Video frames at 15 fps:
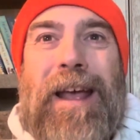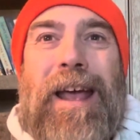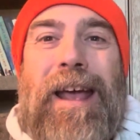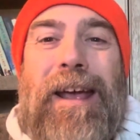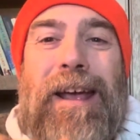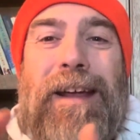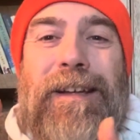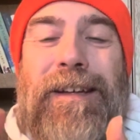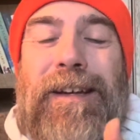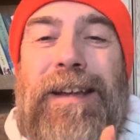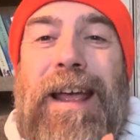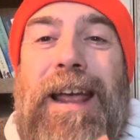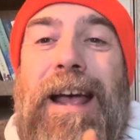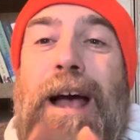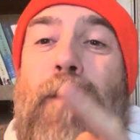And
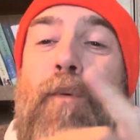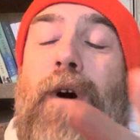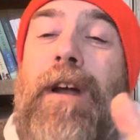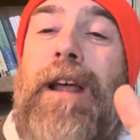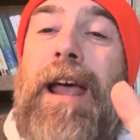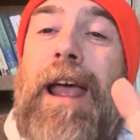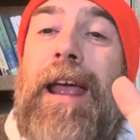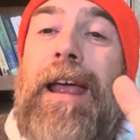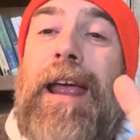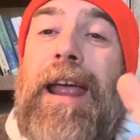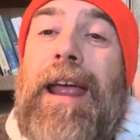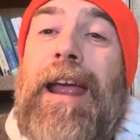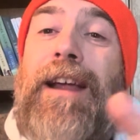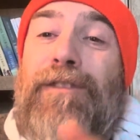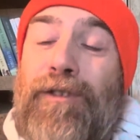today, I want to
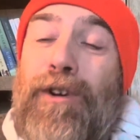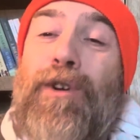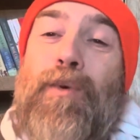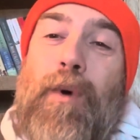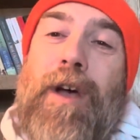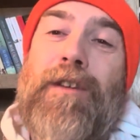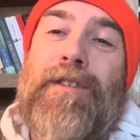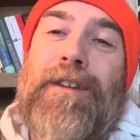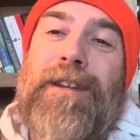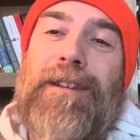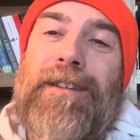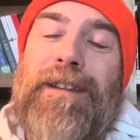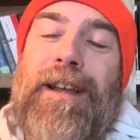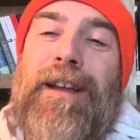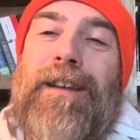answer
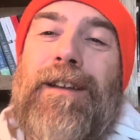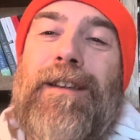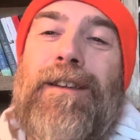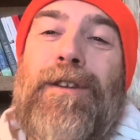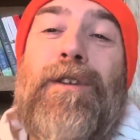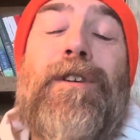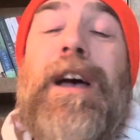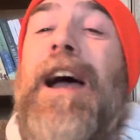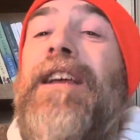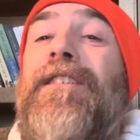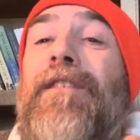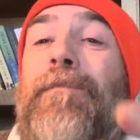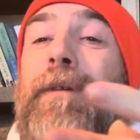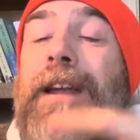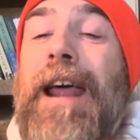questions that you guys
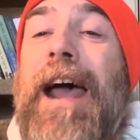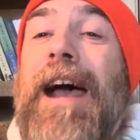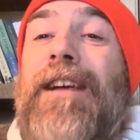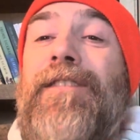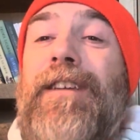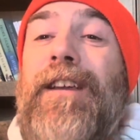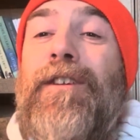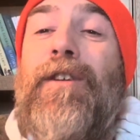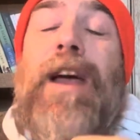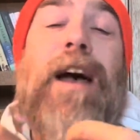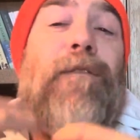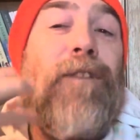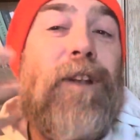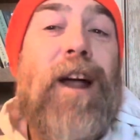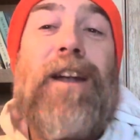have been asking. You
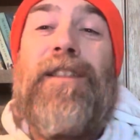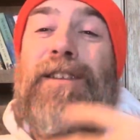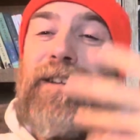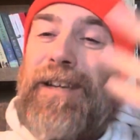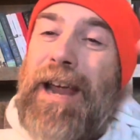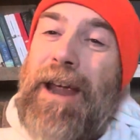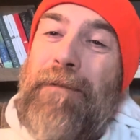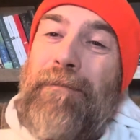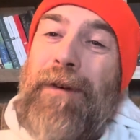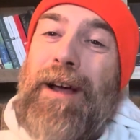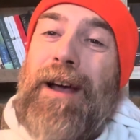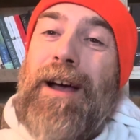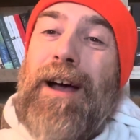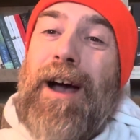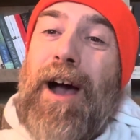have a lot of the same
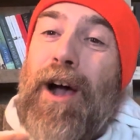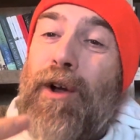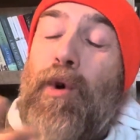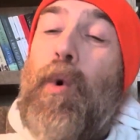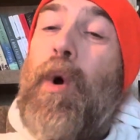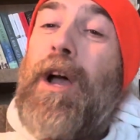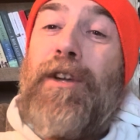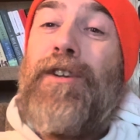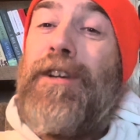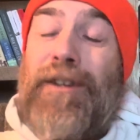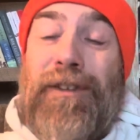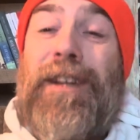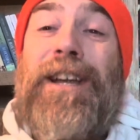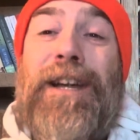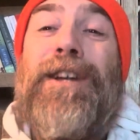
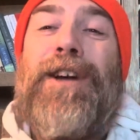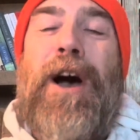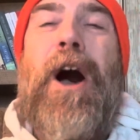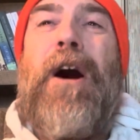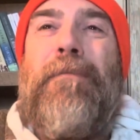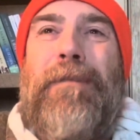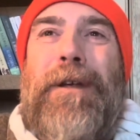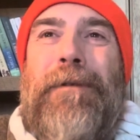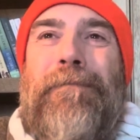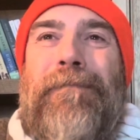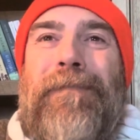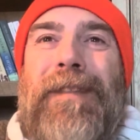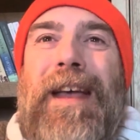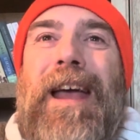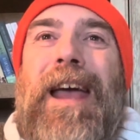questions in common.
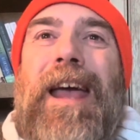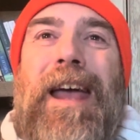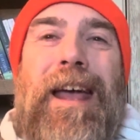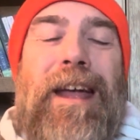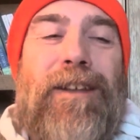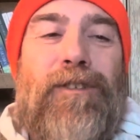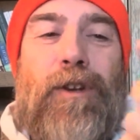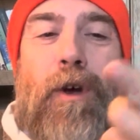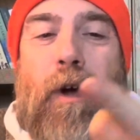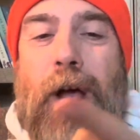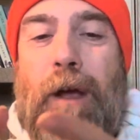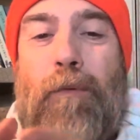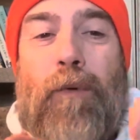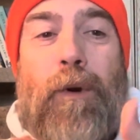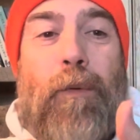And
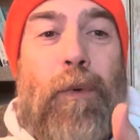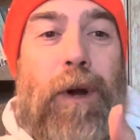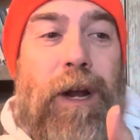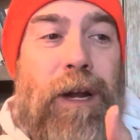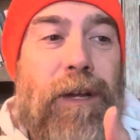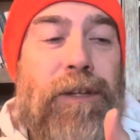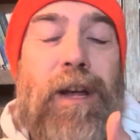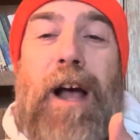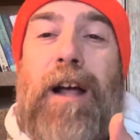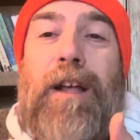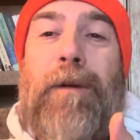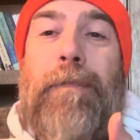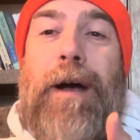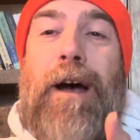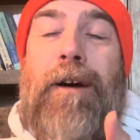so we're going to talk
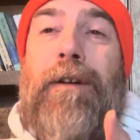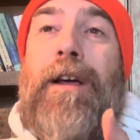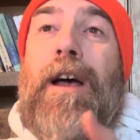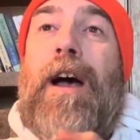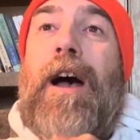about,